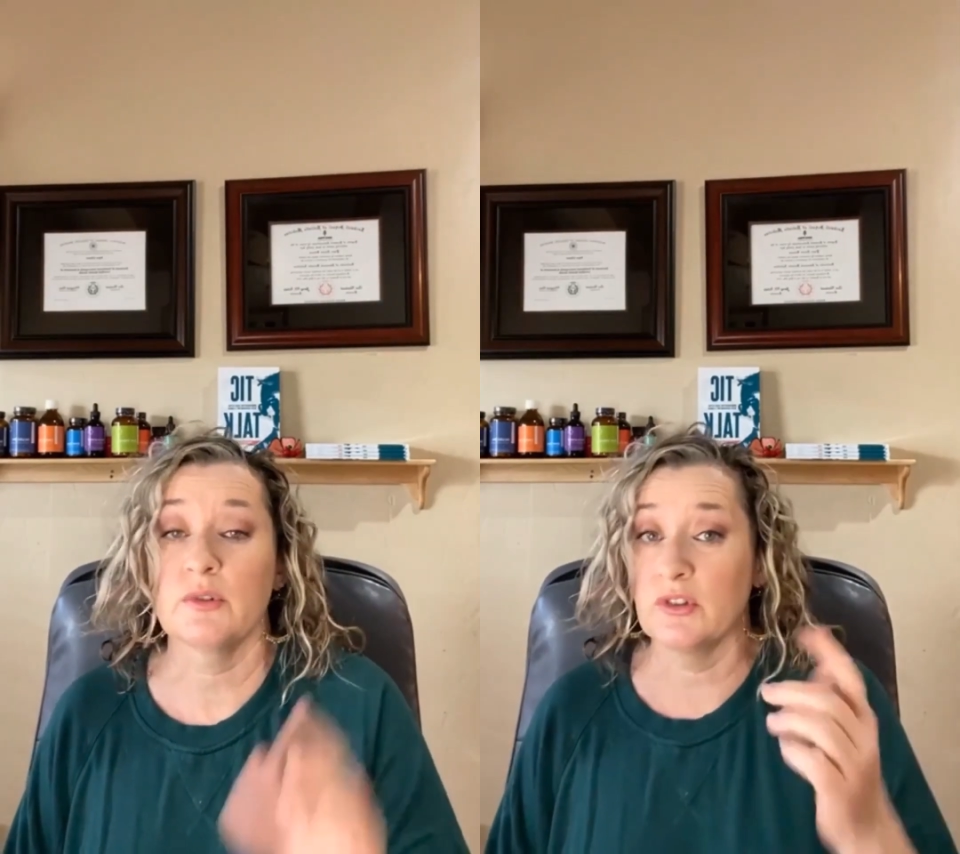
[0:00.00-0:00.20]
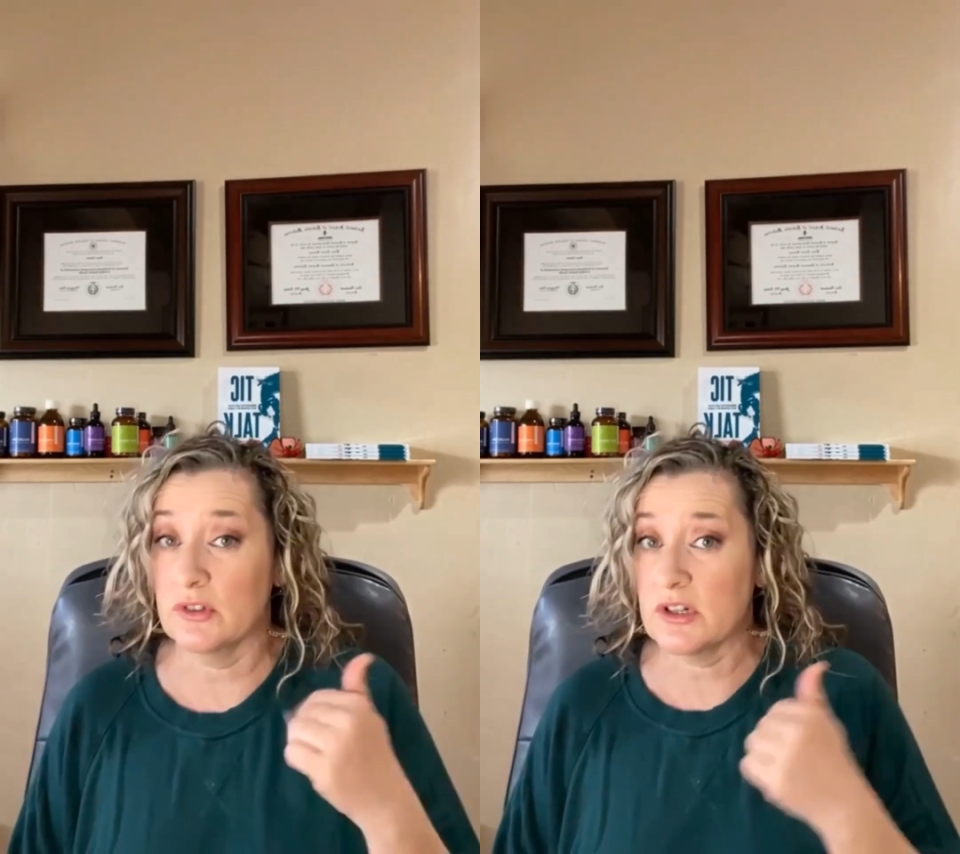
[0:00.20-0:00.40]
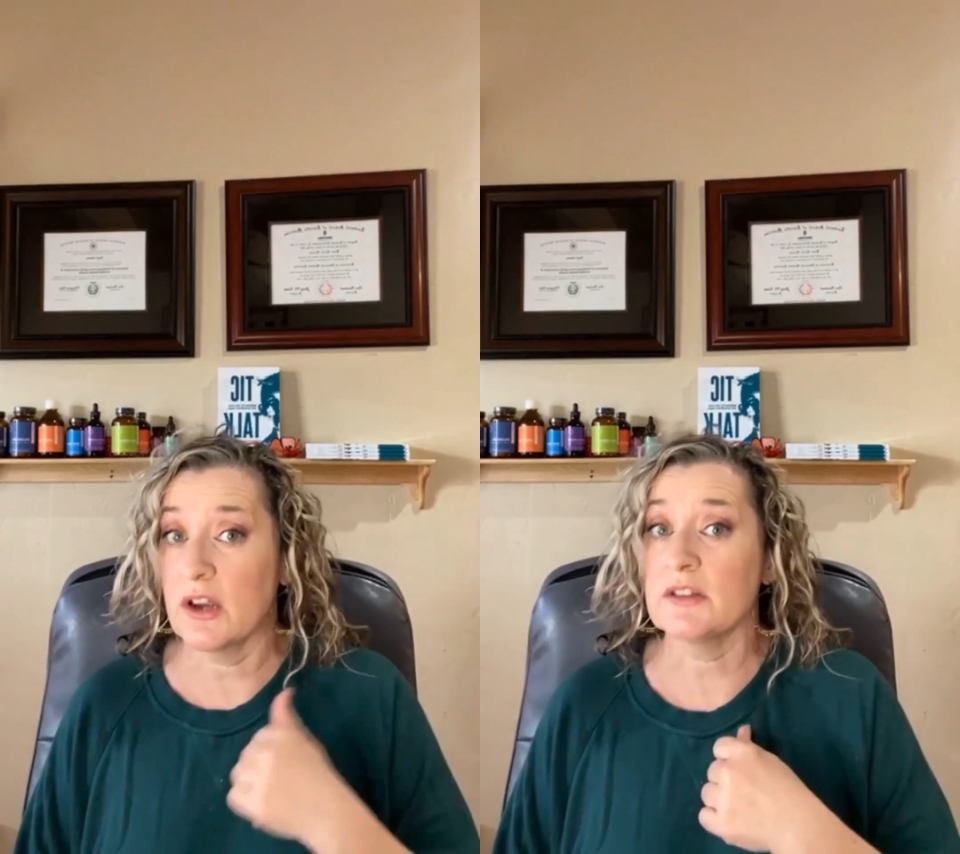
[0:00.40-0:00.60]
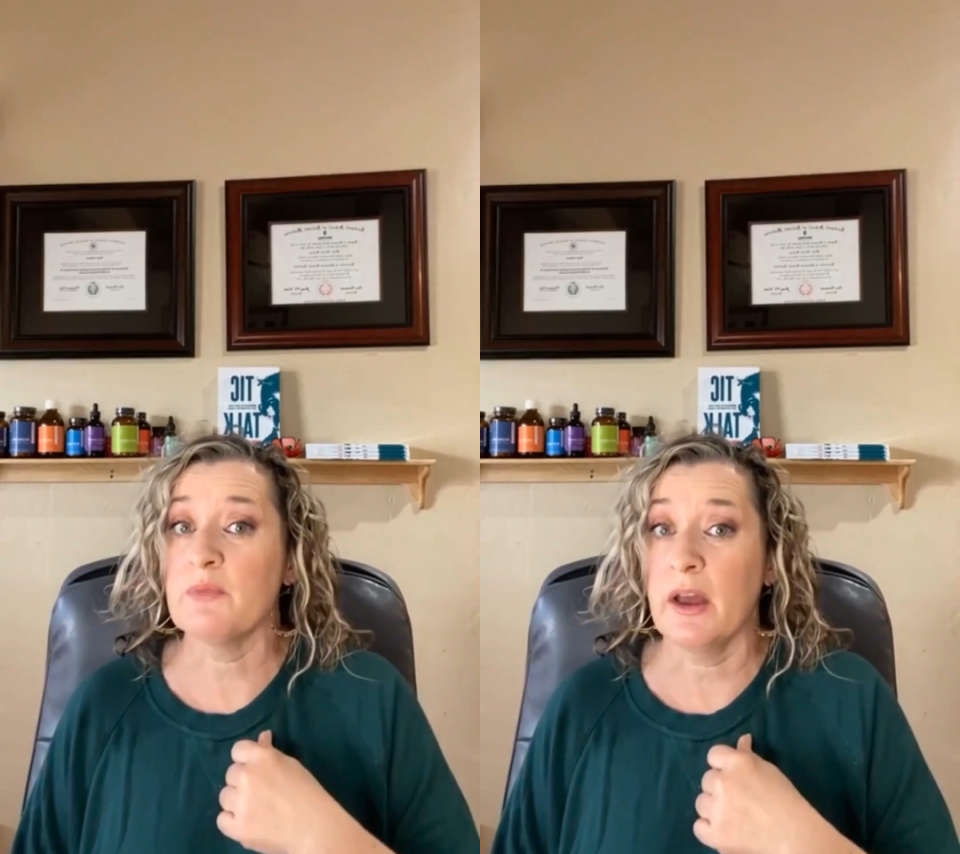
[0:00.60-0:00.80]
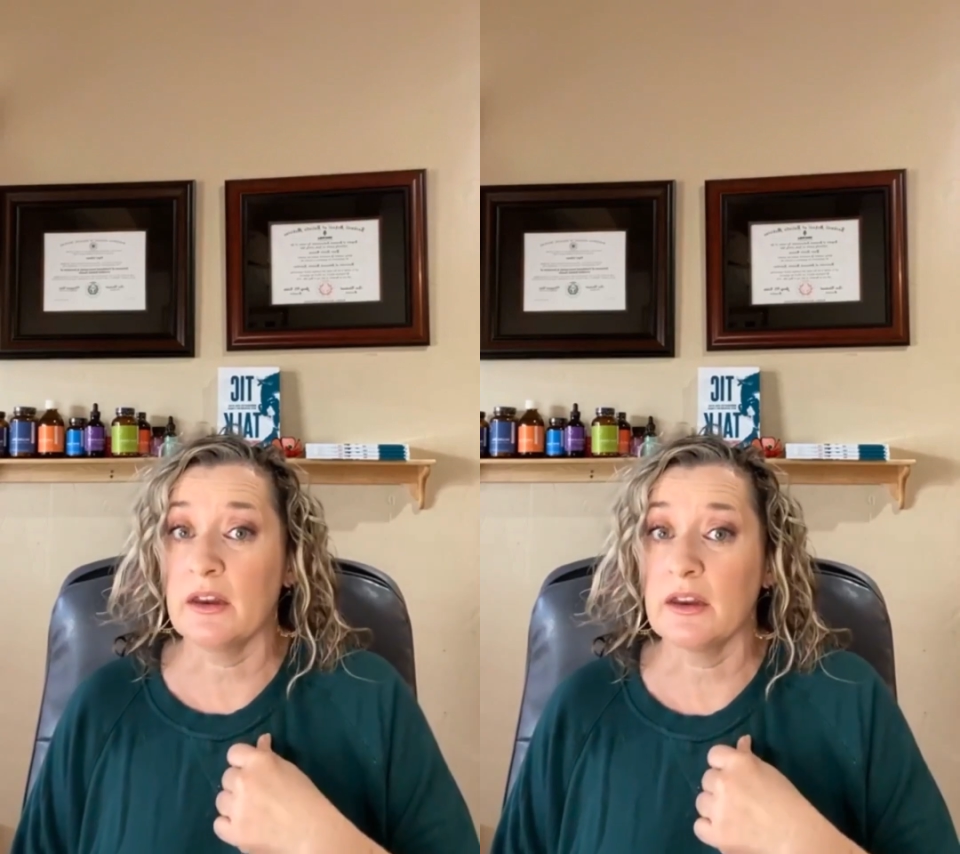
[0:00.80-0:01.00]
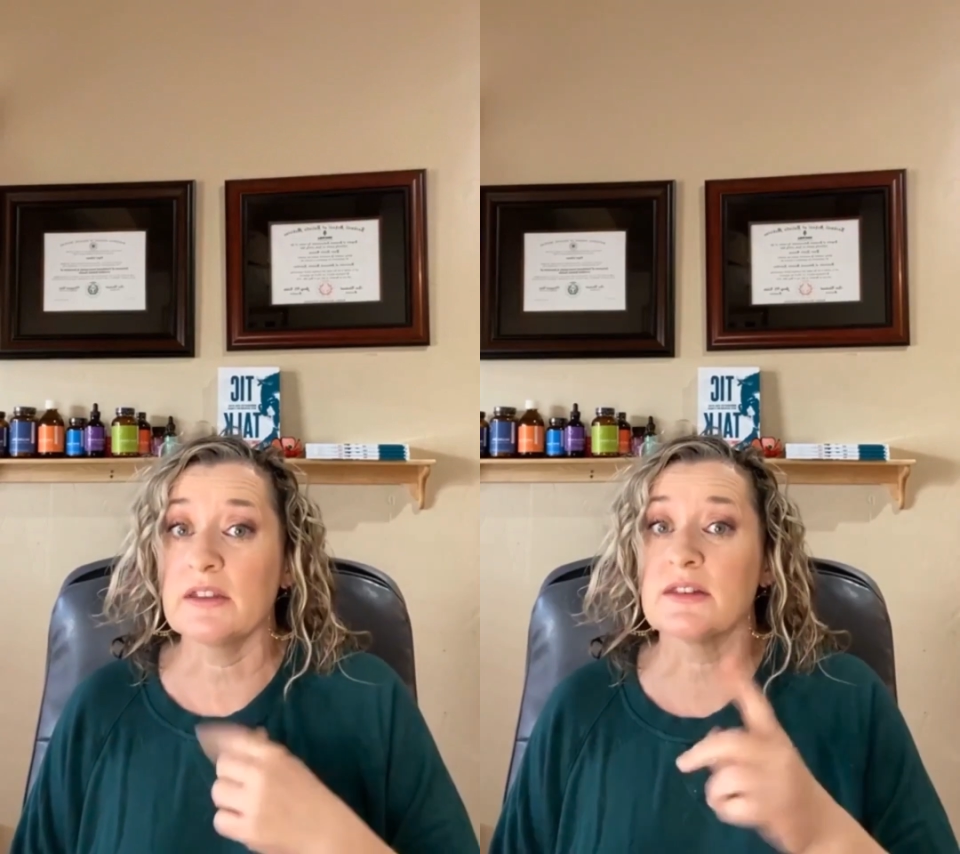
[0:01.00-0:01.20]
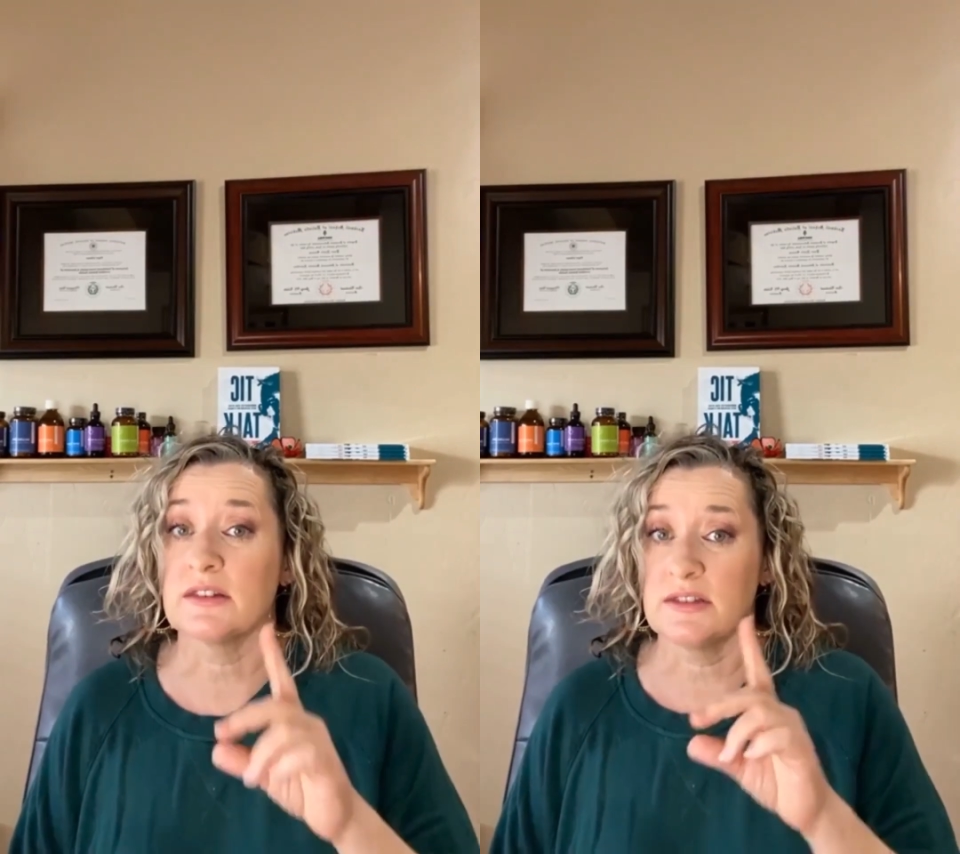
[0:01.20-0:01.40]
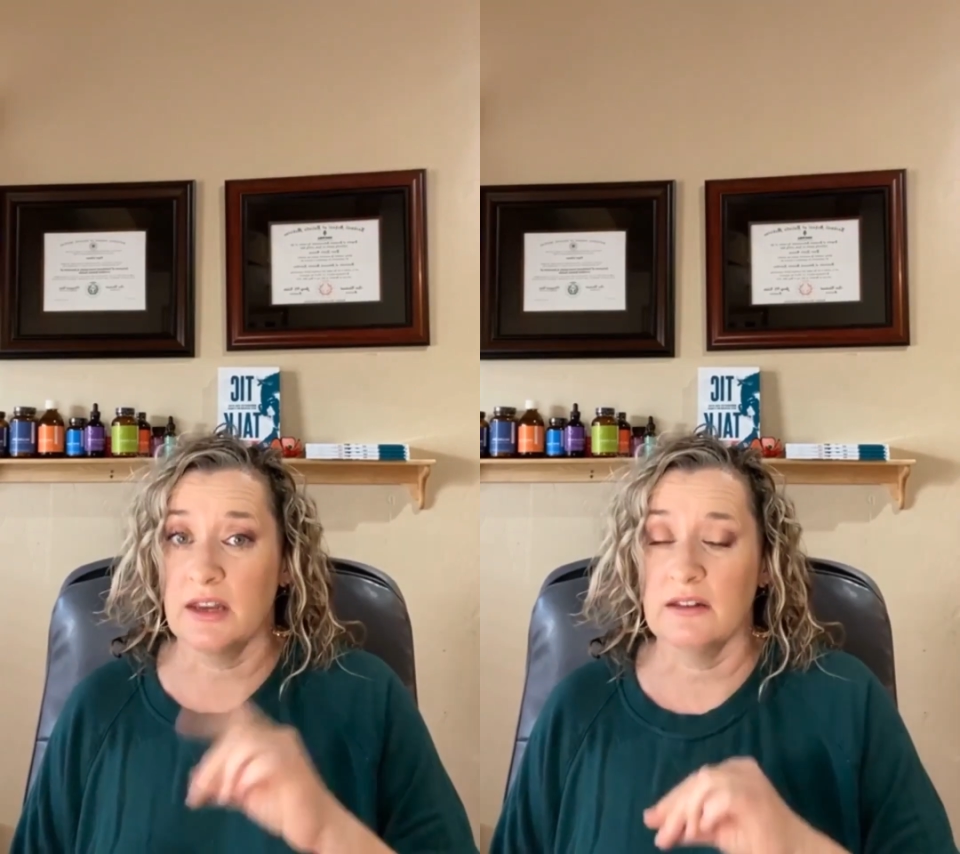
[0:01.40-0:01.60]
When your child's body is in
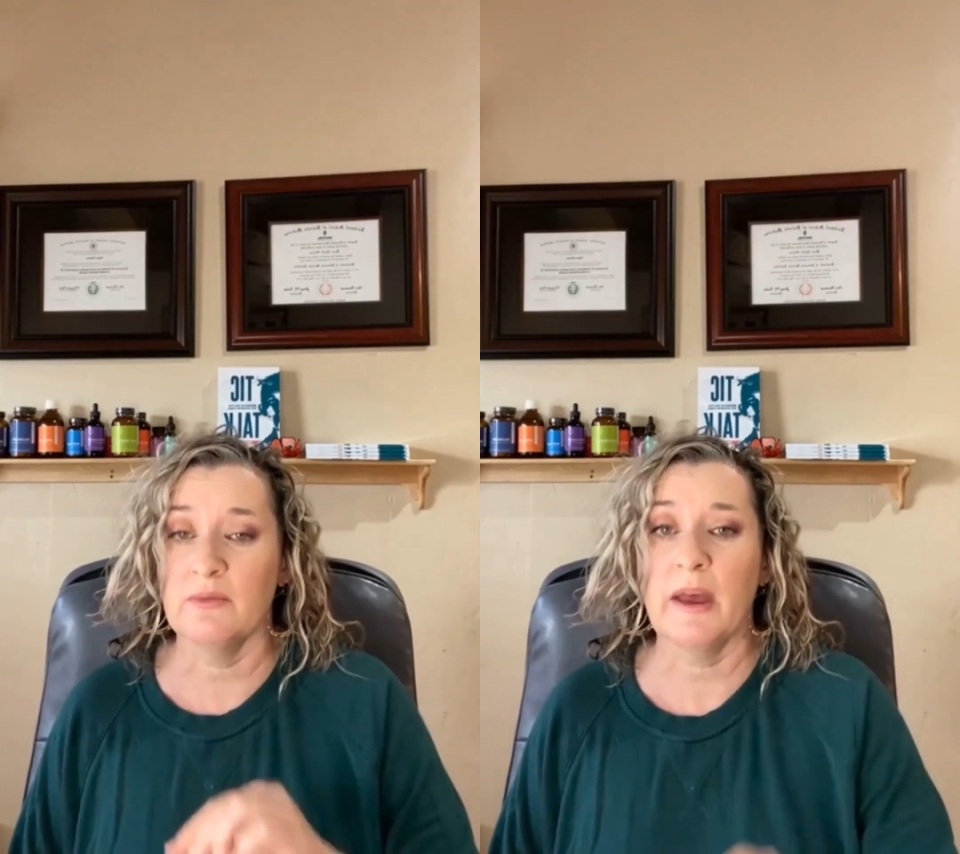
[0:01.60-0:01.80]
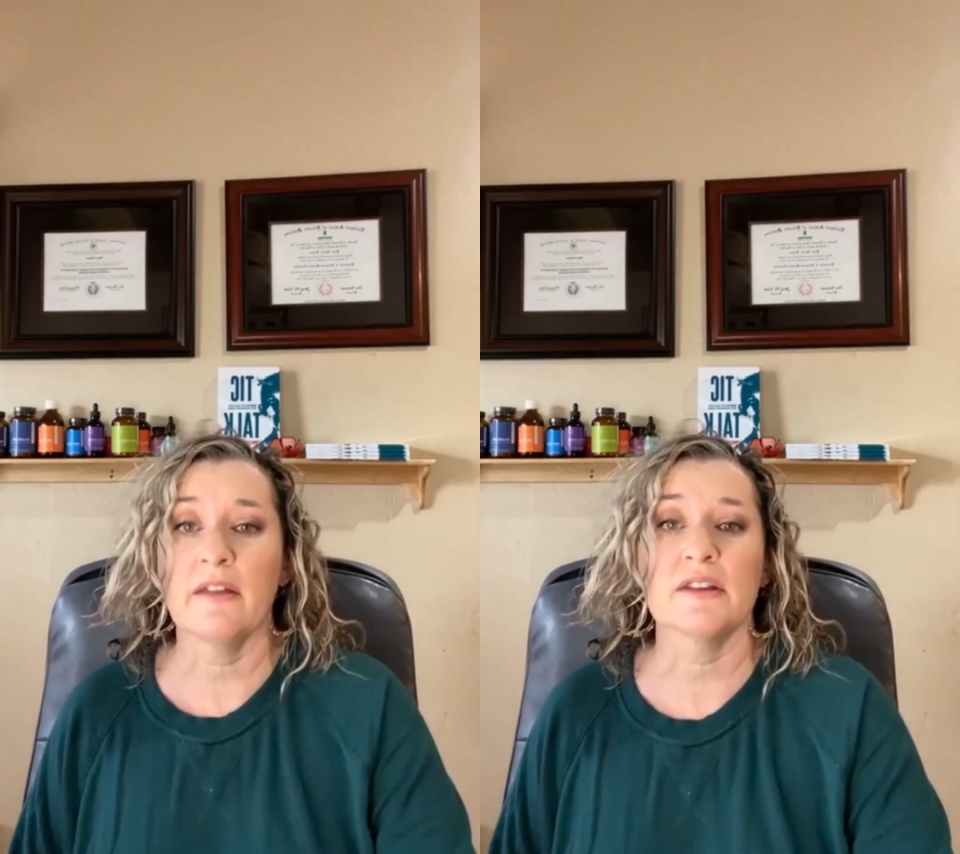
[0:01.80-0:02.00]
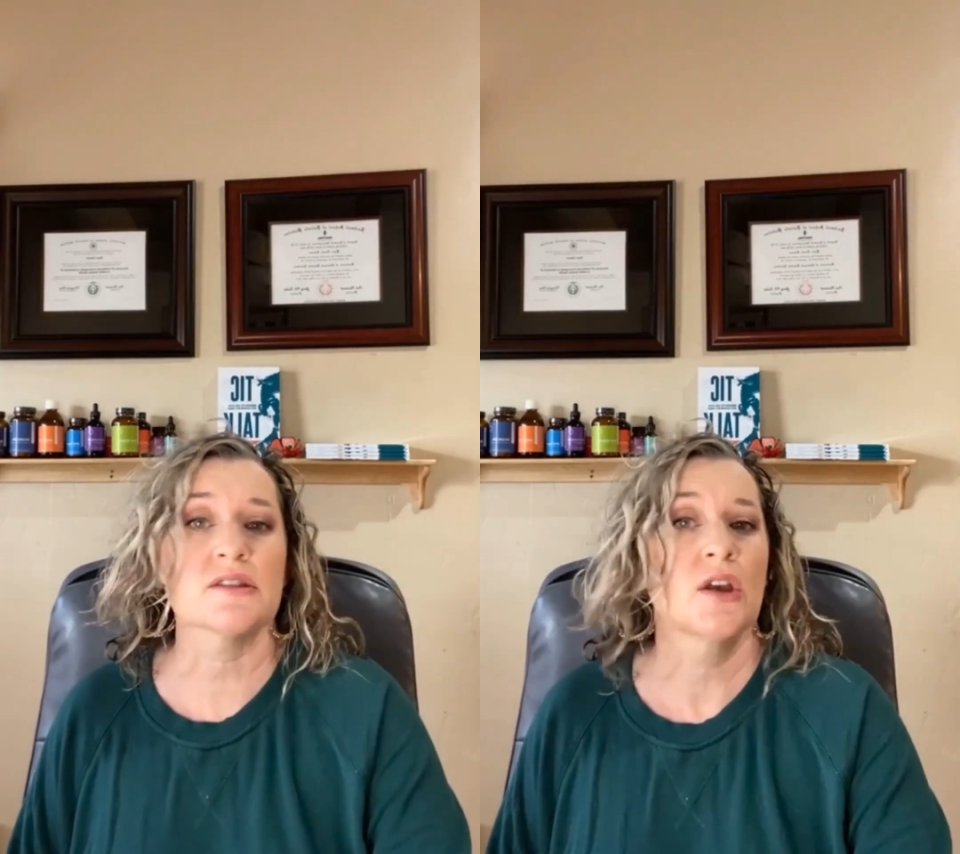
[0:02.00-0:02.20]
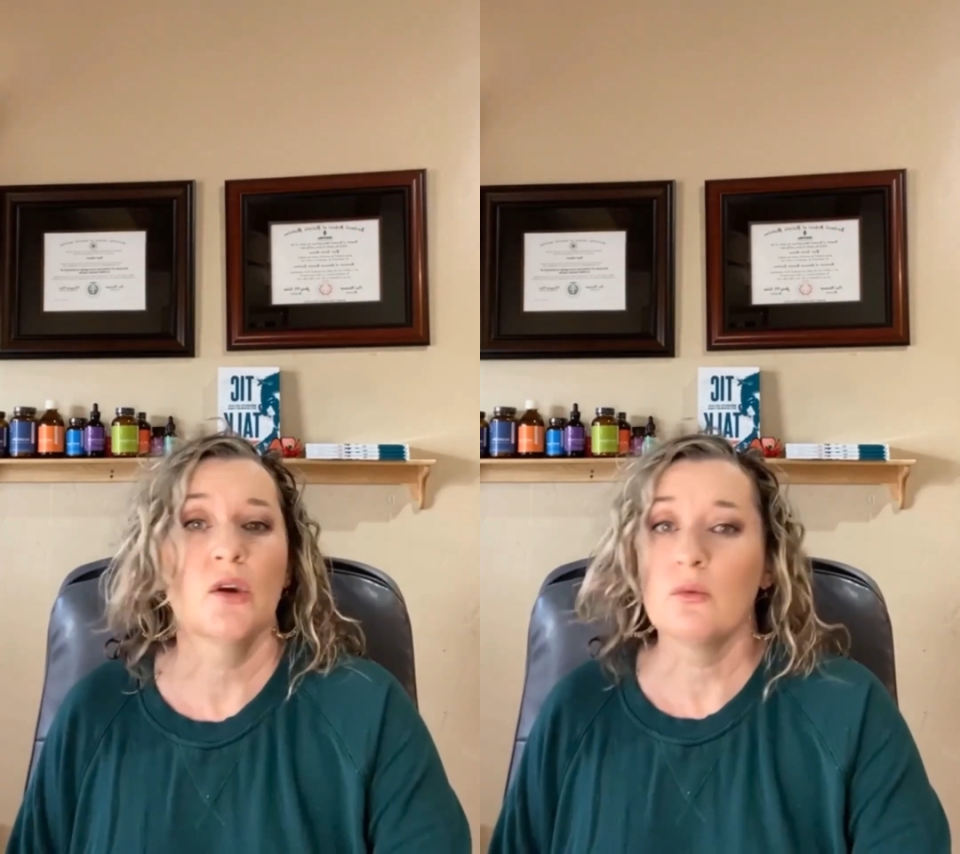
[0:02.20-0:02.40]
a state of balance,